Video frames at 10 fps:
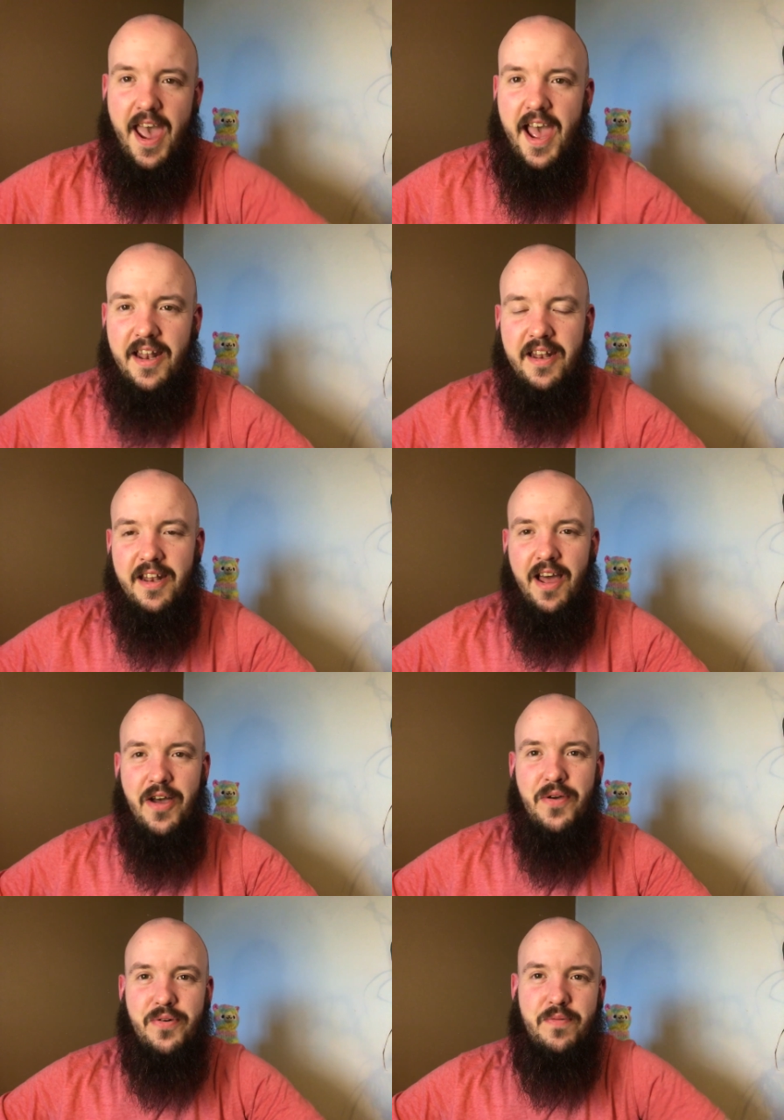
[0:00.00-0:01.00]

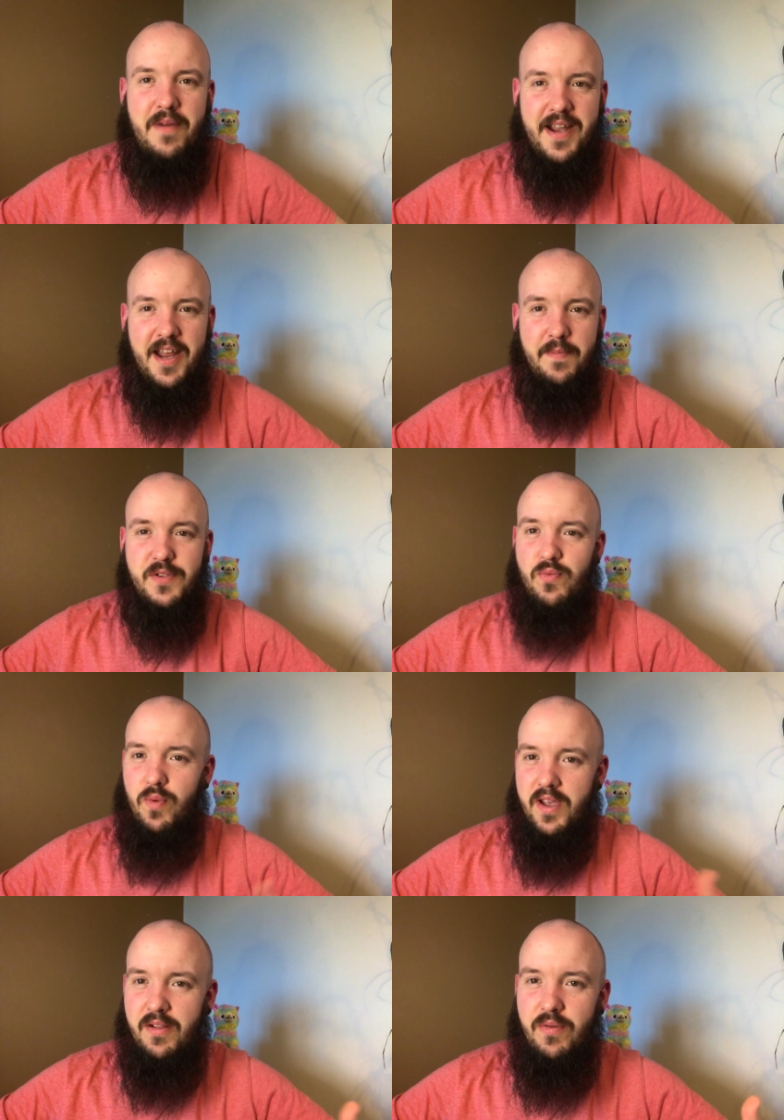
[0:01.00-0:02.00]
Hello, my name is
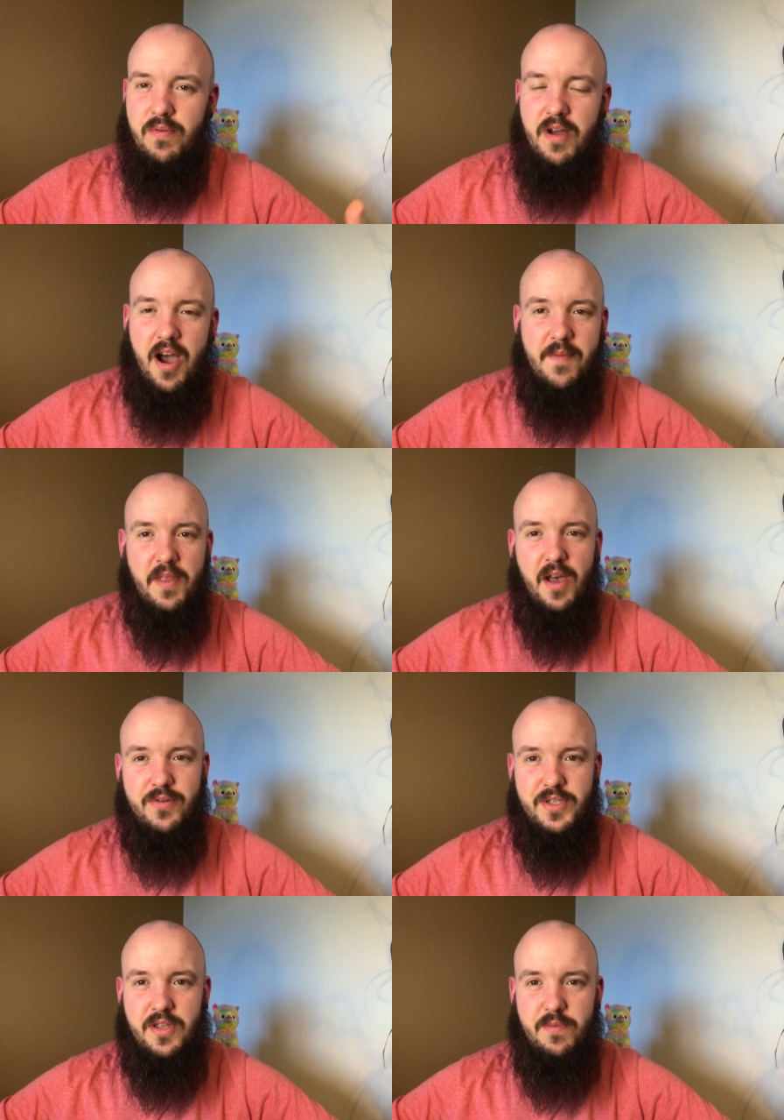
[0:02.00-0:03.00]
Will. I'm the
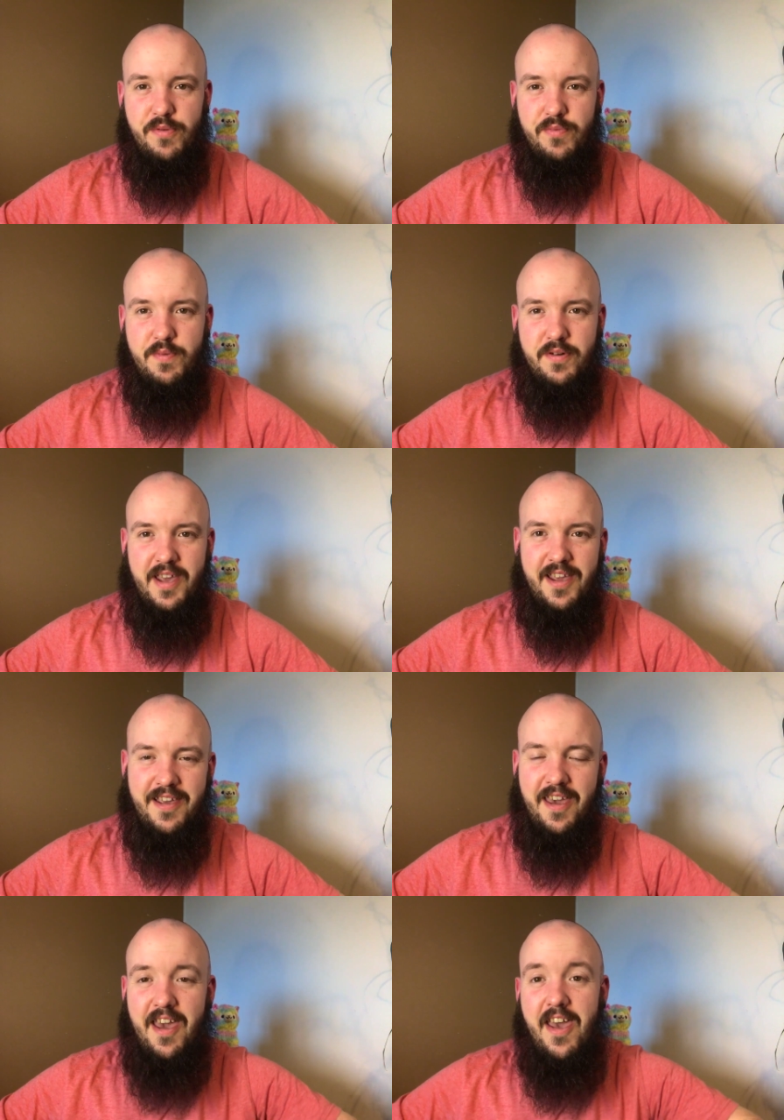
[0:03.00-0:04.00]
host of The Bald Book
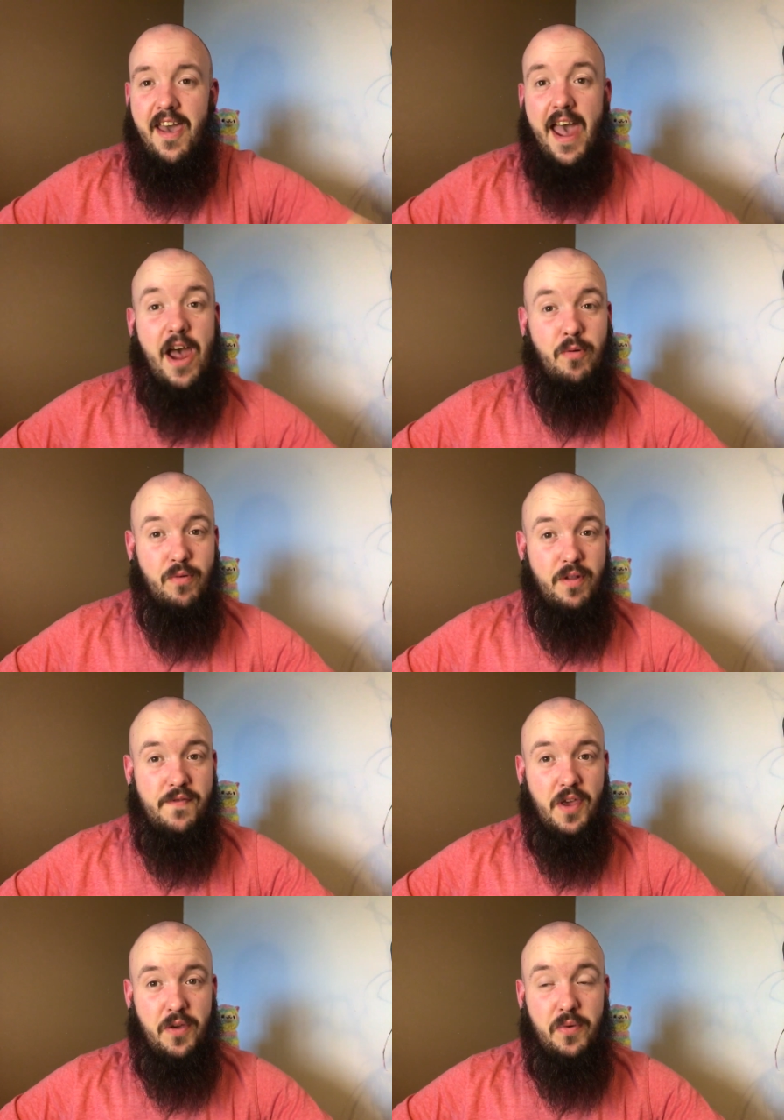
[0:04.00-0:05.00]
Geek. How are all of
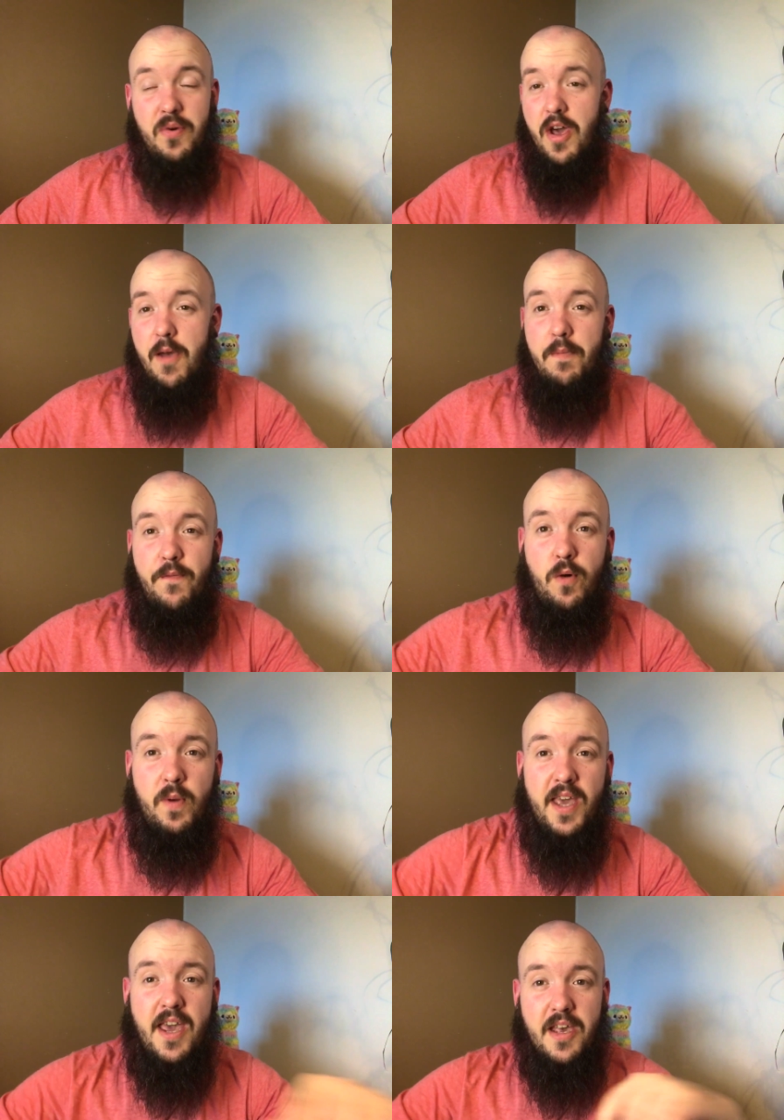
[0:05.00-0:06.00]
you? Before
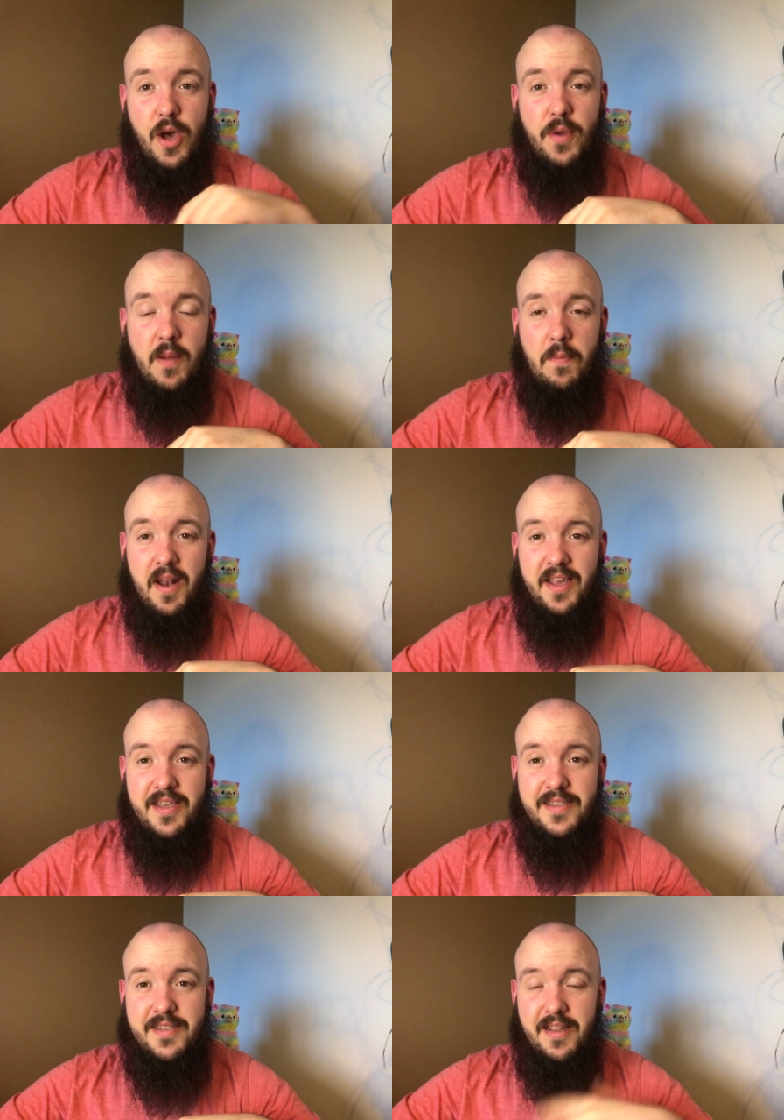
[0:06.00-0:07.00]
we get going,
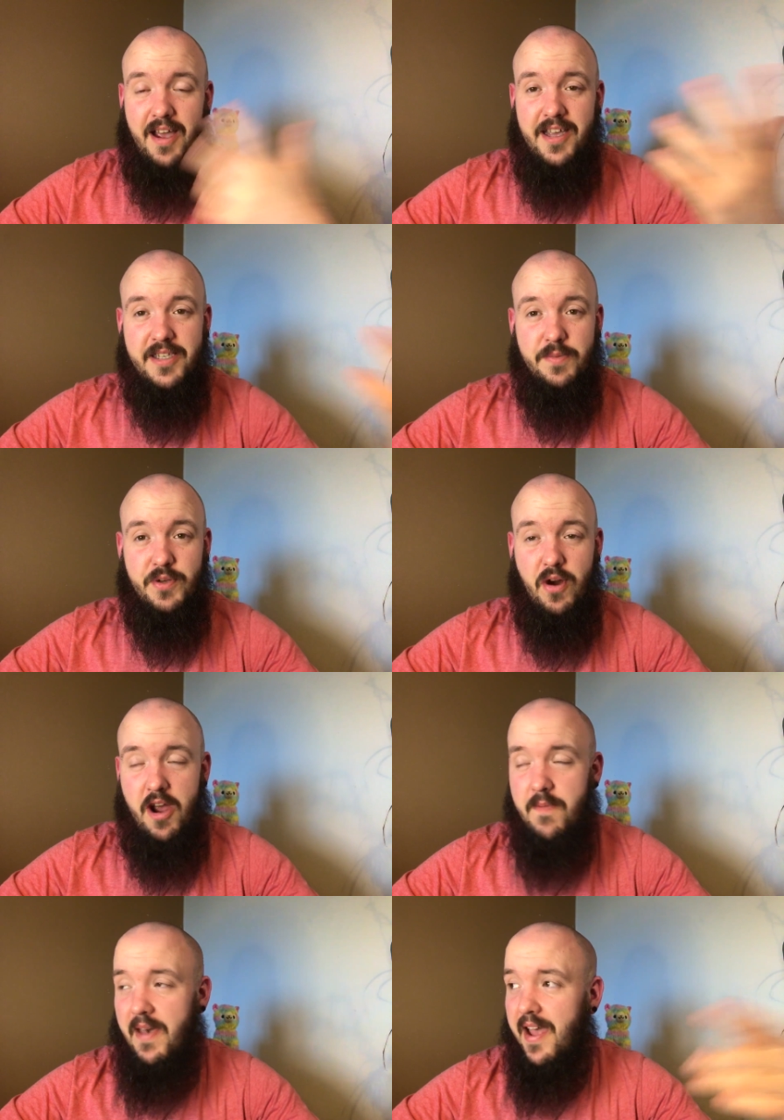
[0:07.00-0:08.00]
please like,
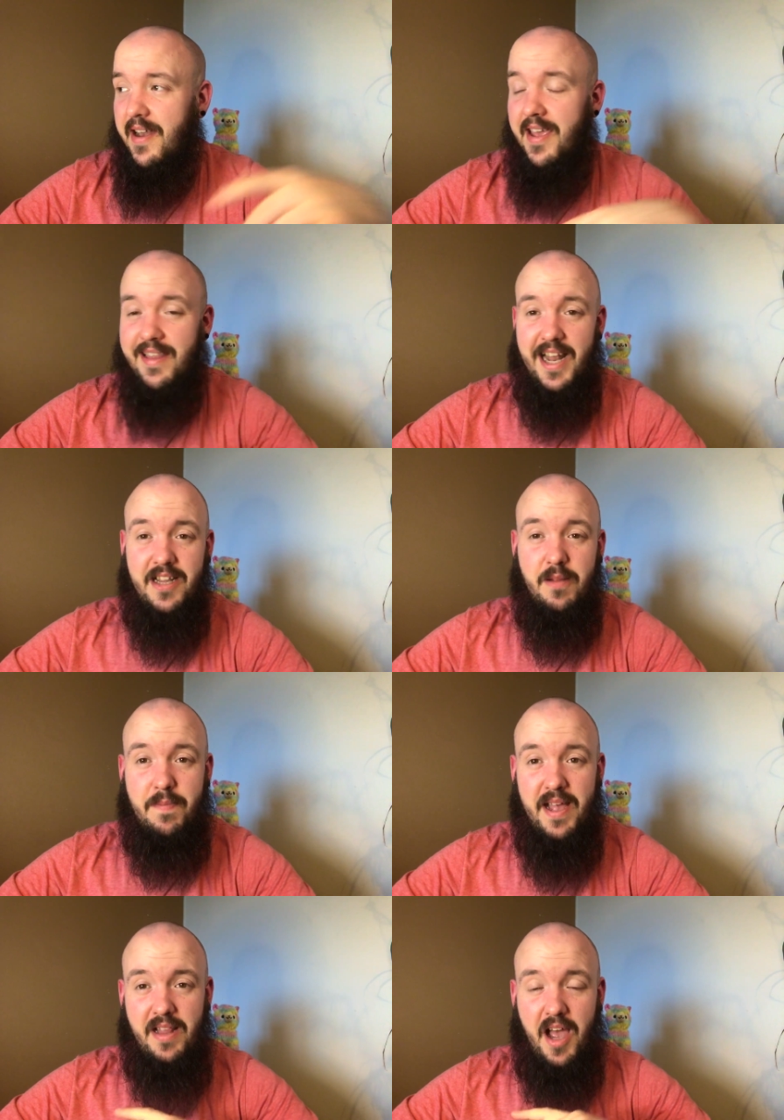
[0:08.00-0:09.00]
subscribe, and hit that little
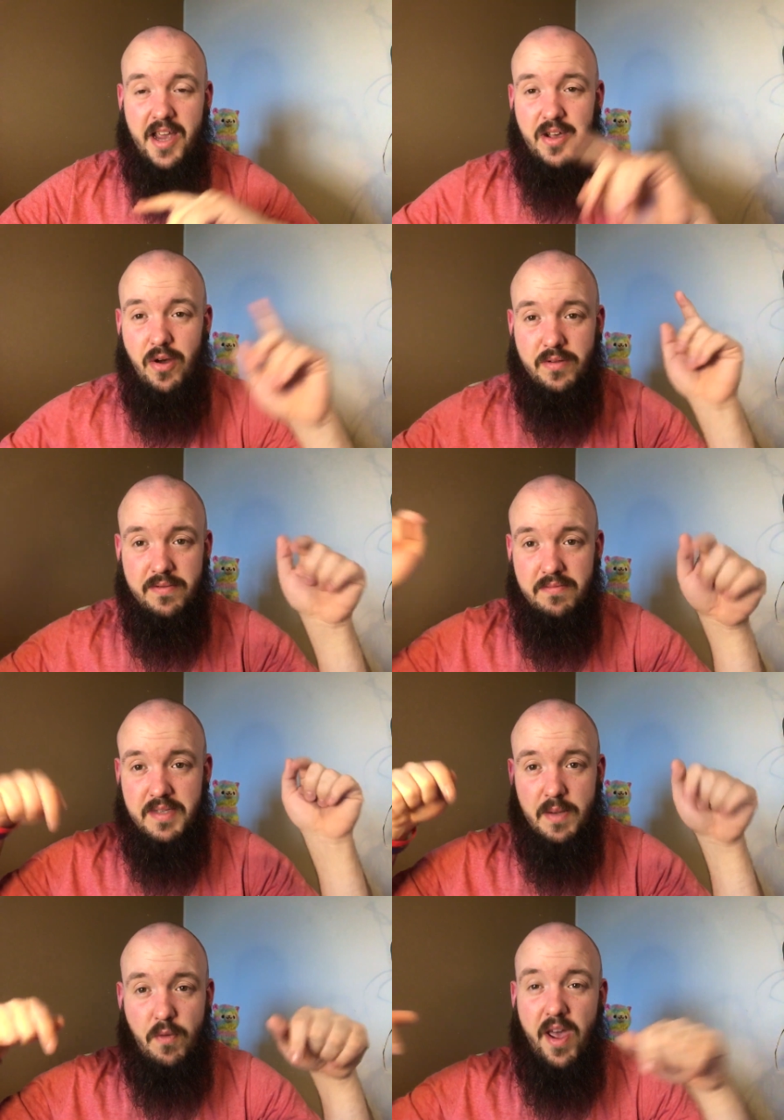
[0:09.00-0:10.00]
bell icon
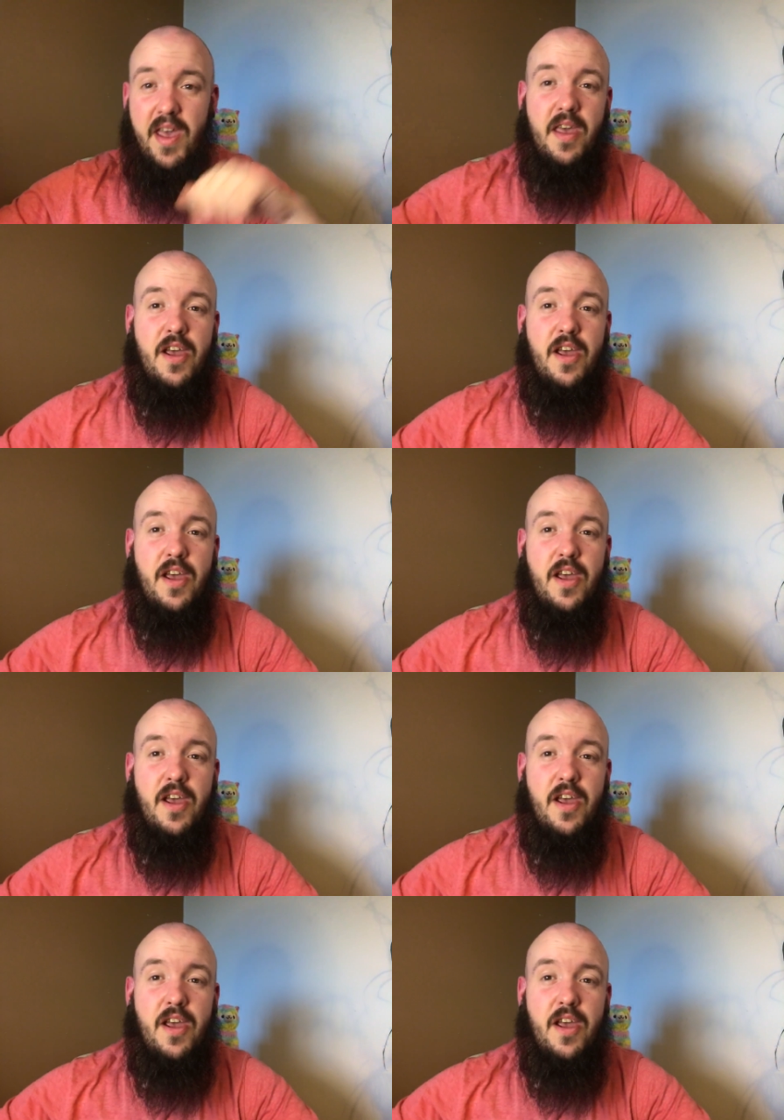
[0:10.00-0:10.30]
somewhere,